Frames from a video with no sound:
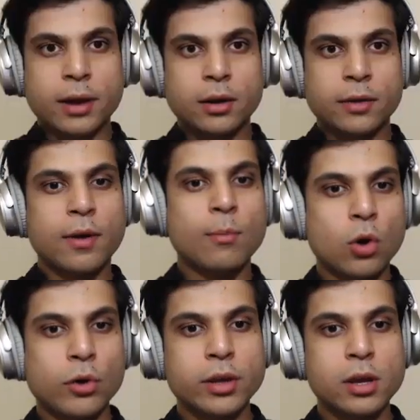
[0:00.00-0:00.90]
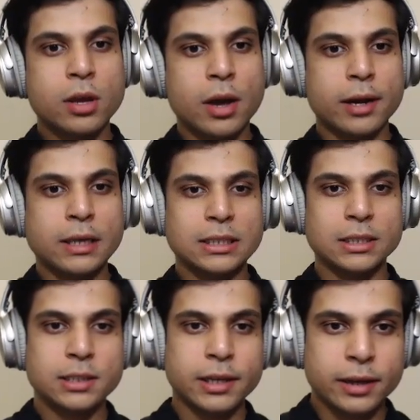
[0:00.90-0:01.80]
And if I'm already an
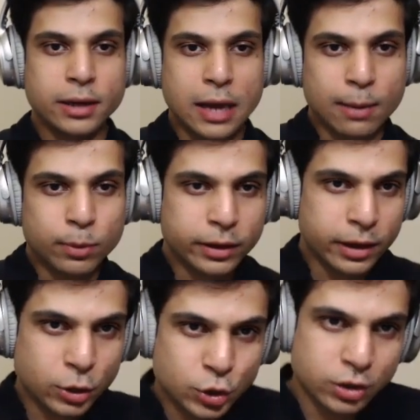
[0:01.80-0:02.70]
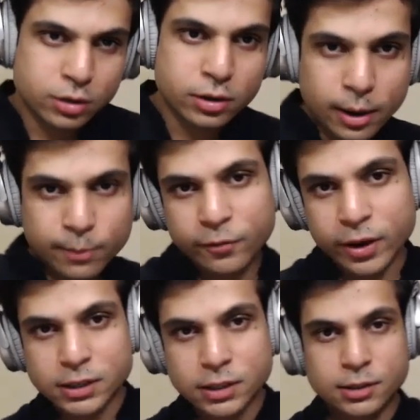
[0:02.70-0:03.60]
existing application and I'm
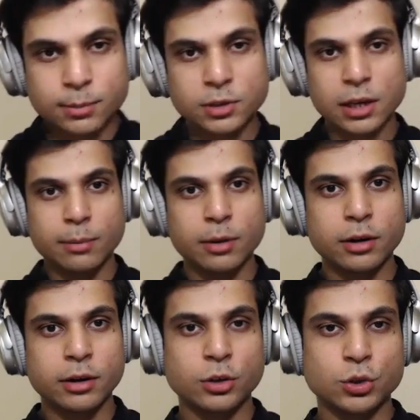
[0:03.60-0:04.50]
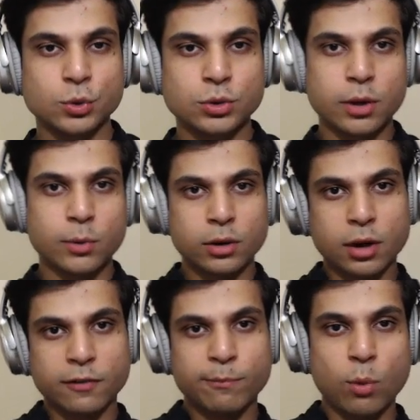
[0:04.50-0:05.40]
facing some scalability issues and I want to
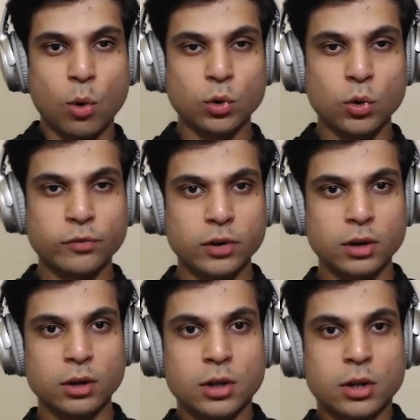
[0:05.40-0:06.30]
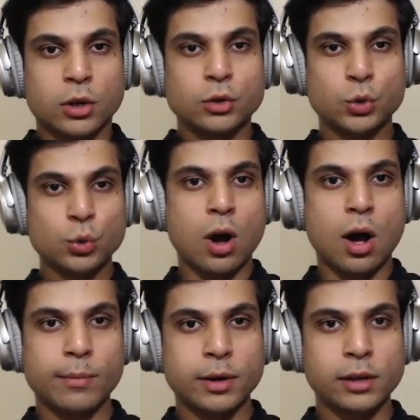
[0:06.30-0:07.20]
kind of port over to
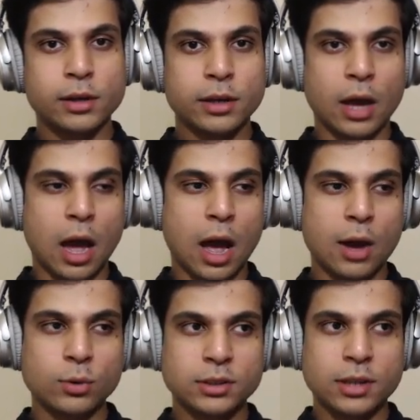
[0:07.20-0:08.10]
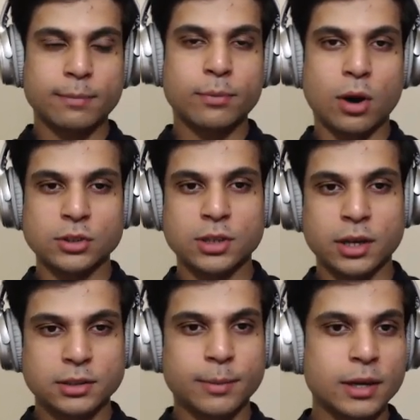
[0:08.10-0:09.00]
Harmony, how is that
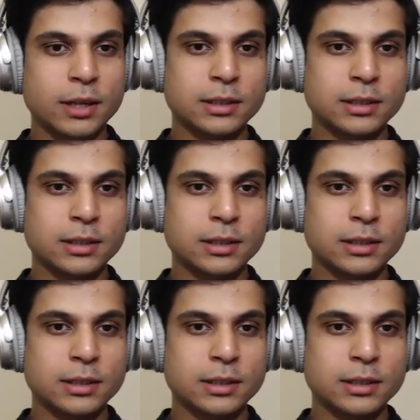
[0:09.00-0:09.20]
process? I mean,